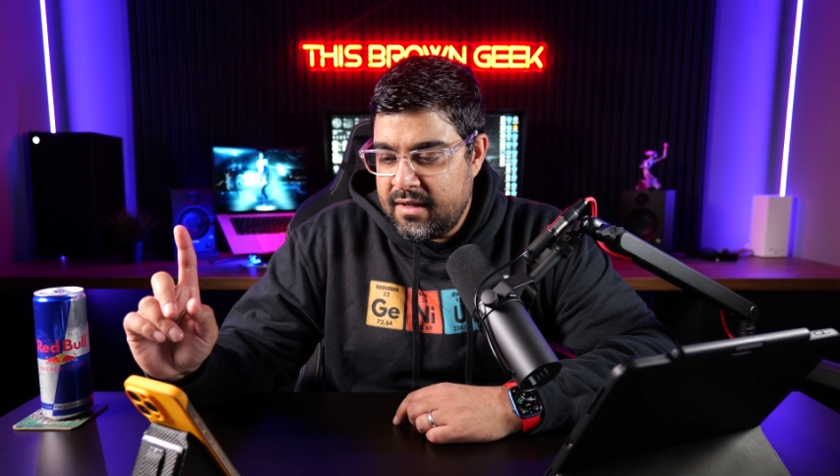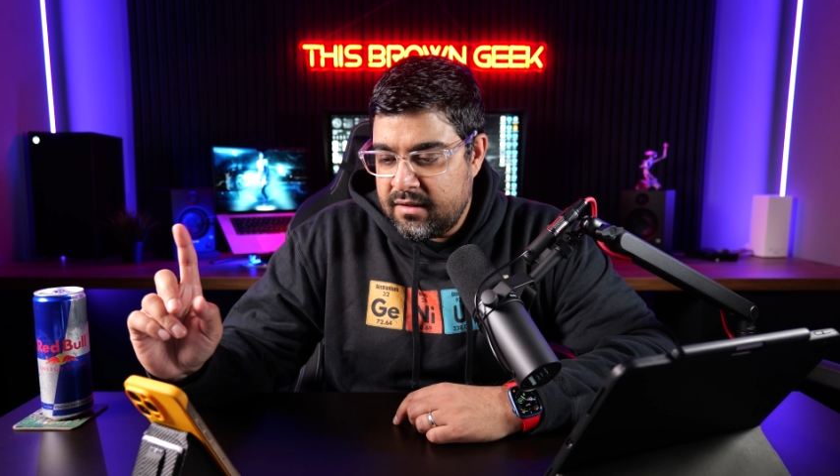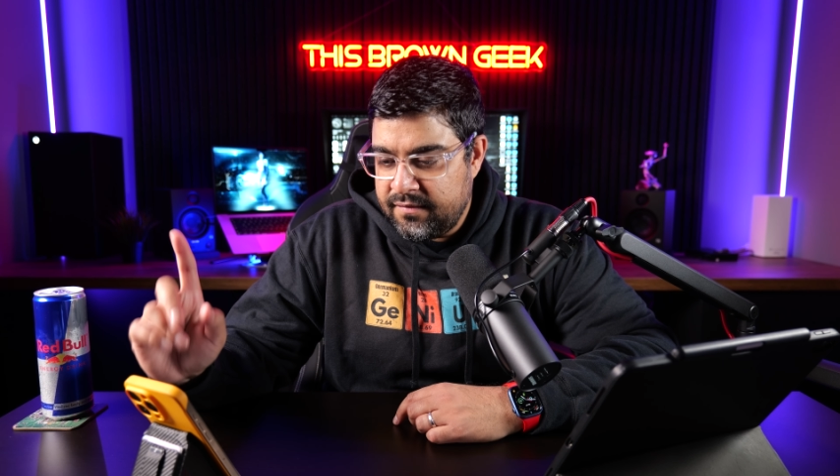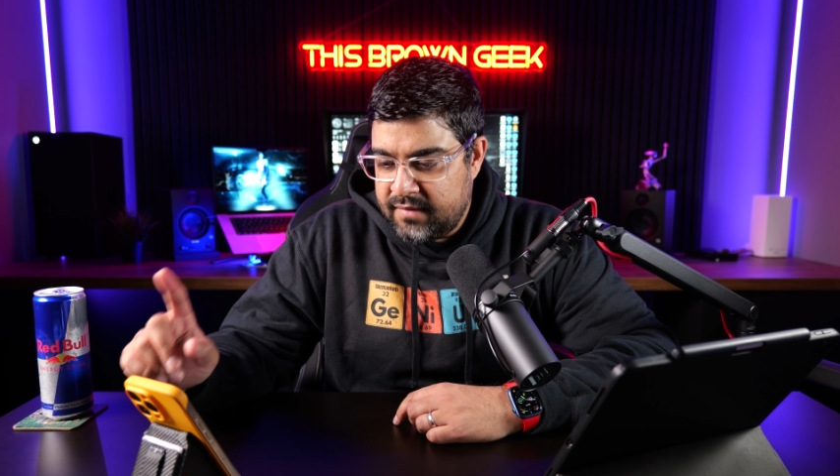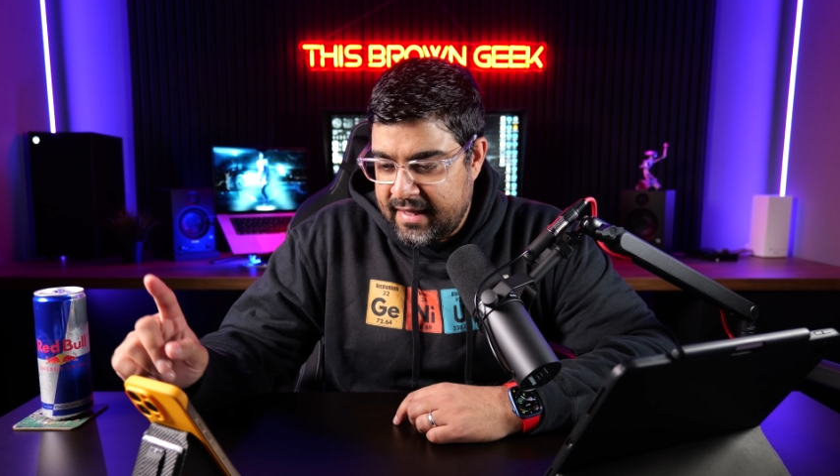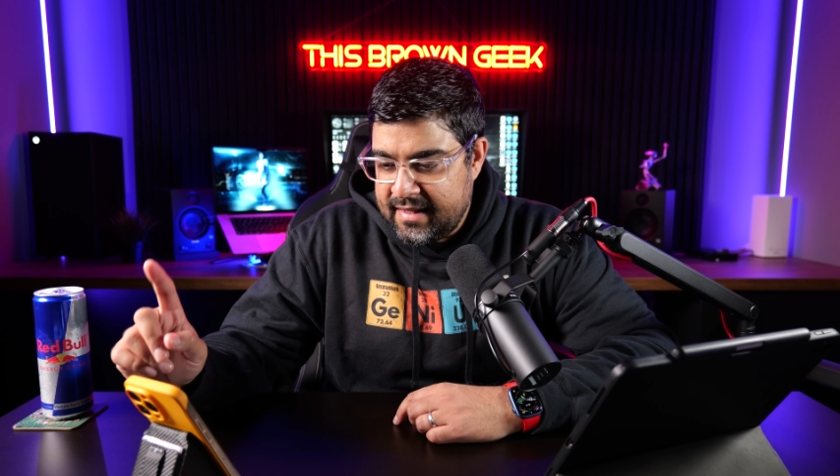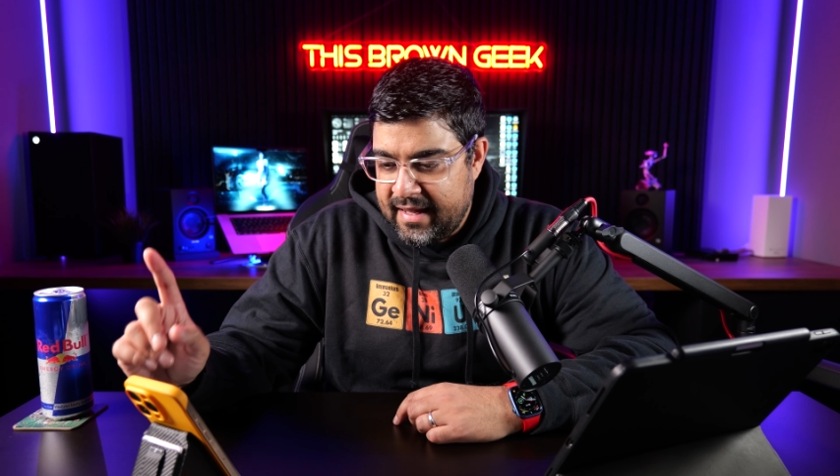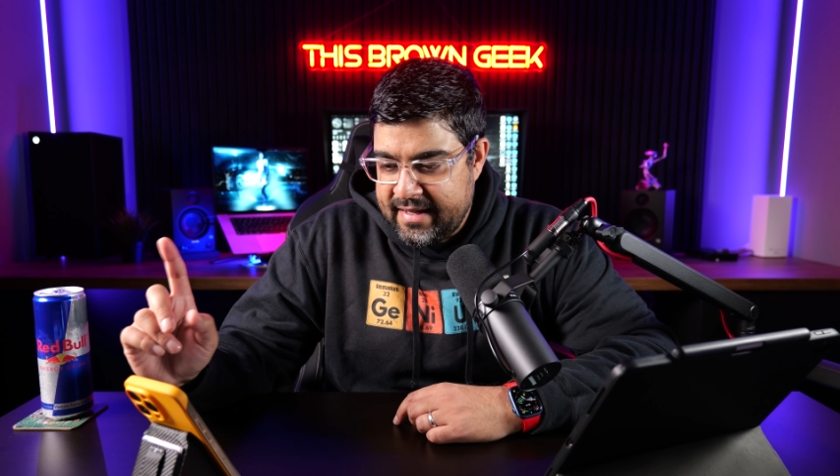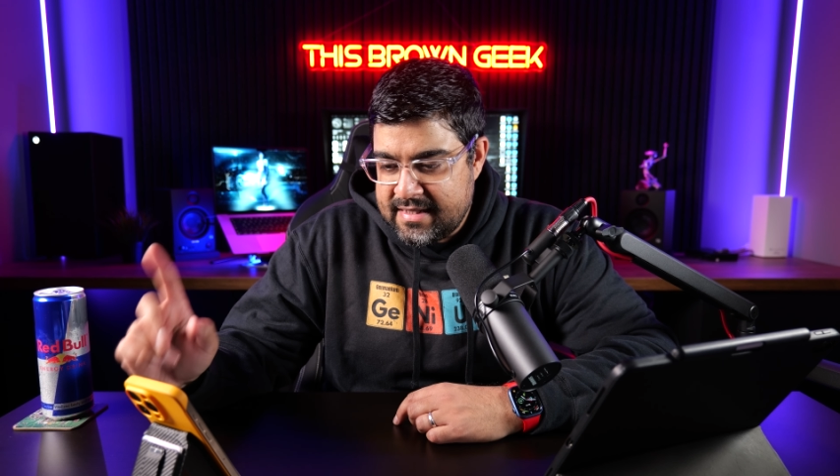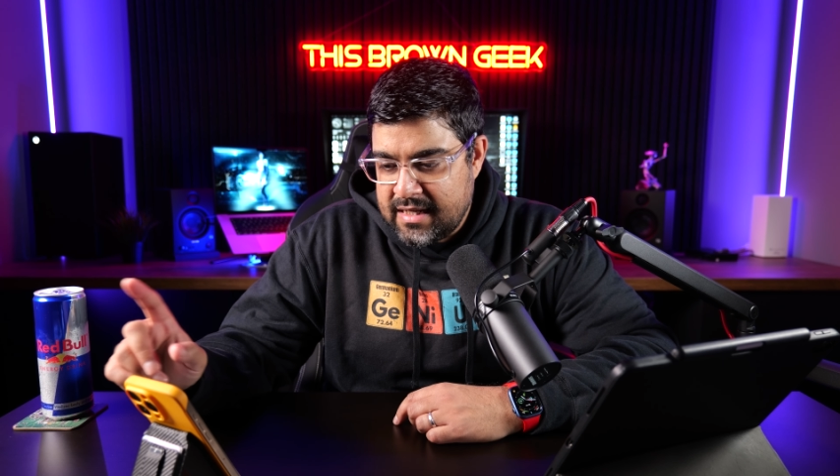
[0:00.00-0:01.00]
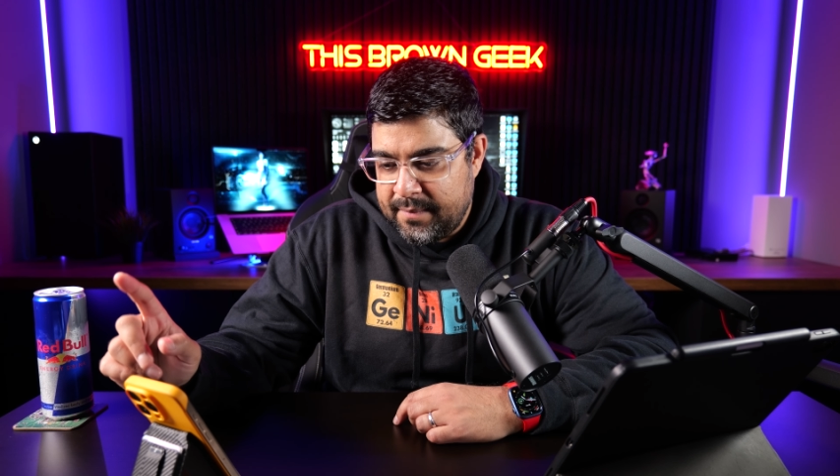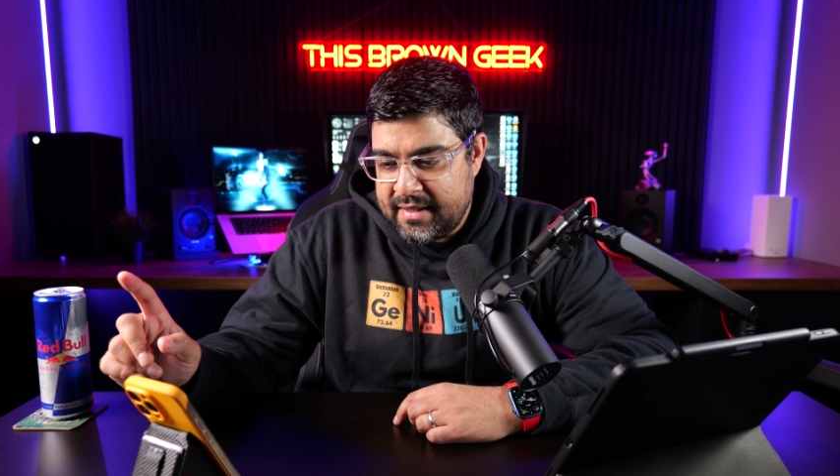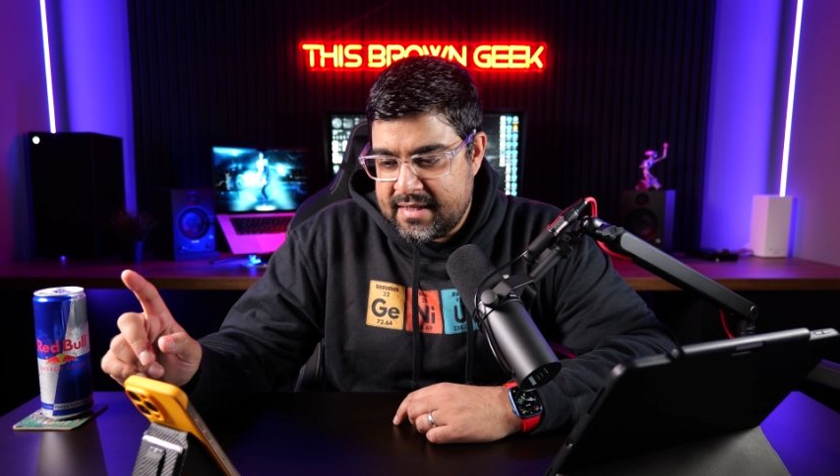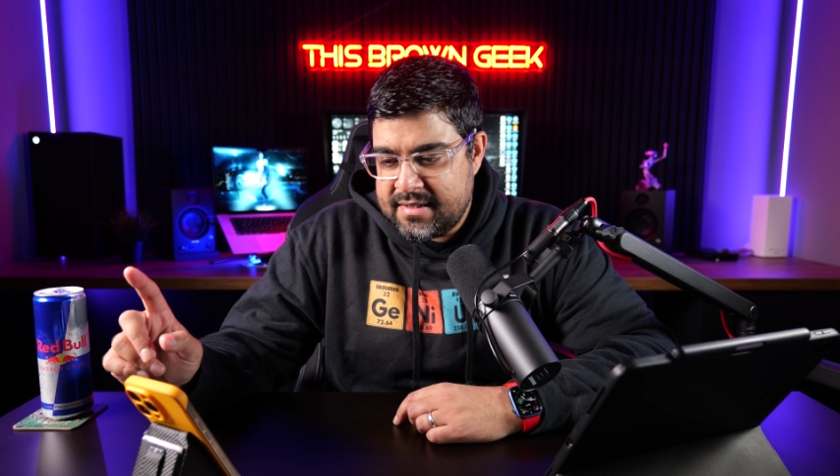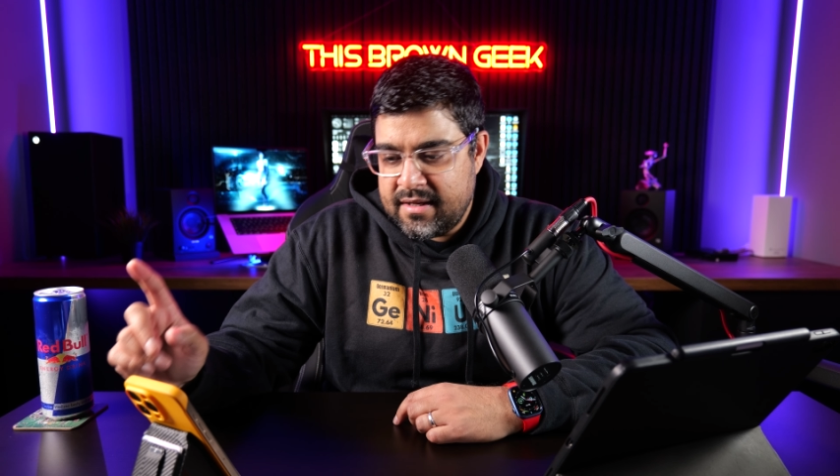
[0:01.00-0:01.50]
The thing that is coming
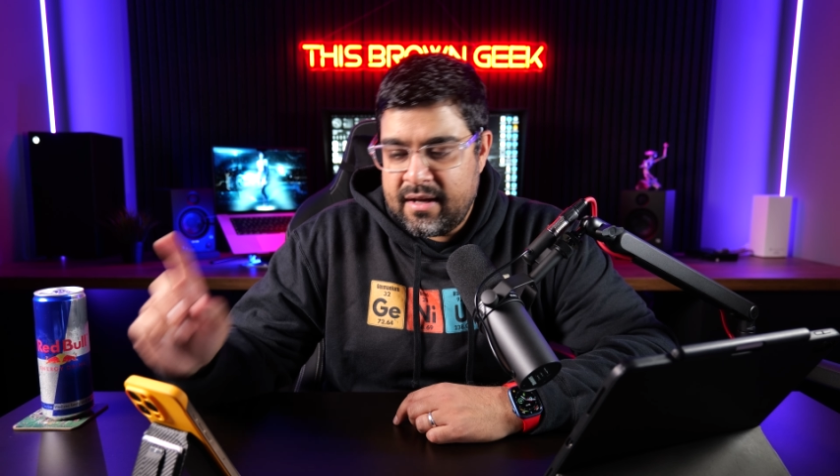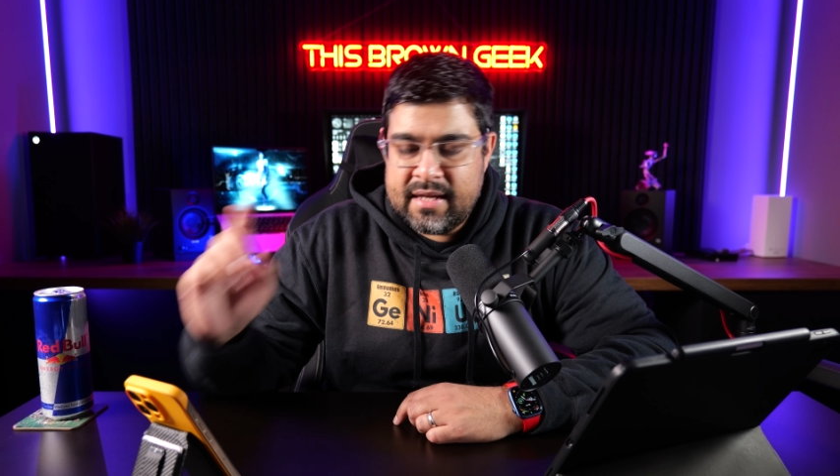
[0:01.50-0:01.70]
this year